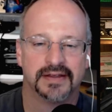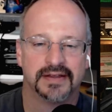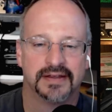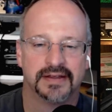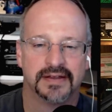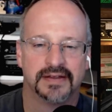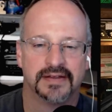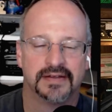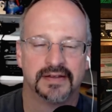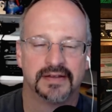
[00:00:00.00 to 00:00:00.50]

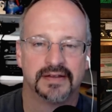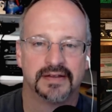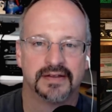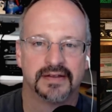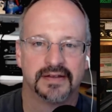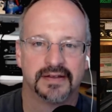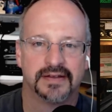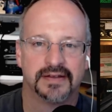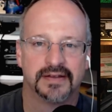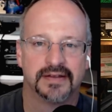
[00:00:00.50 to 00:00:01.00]

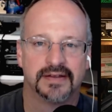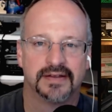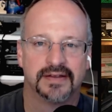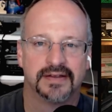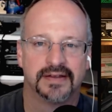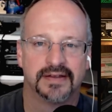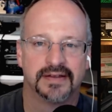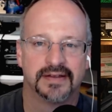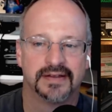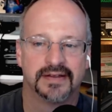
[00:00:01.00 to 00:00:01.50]

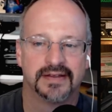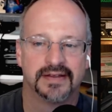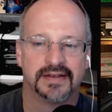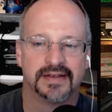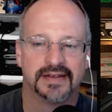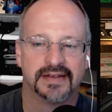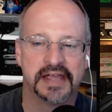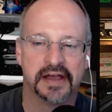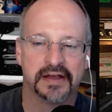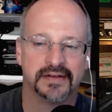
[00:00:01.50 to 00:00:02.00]

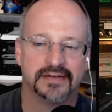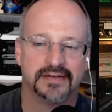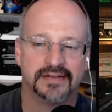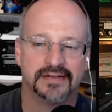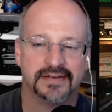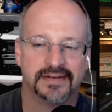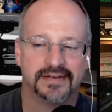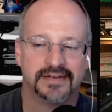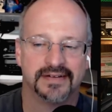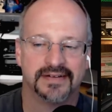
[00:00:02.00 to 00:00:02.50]

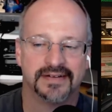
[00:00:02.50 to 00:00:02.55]
No words are spoken by the person on screen.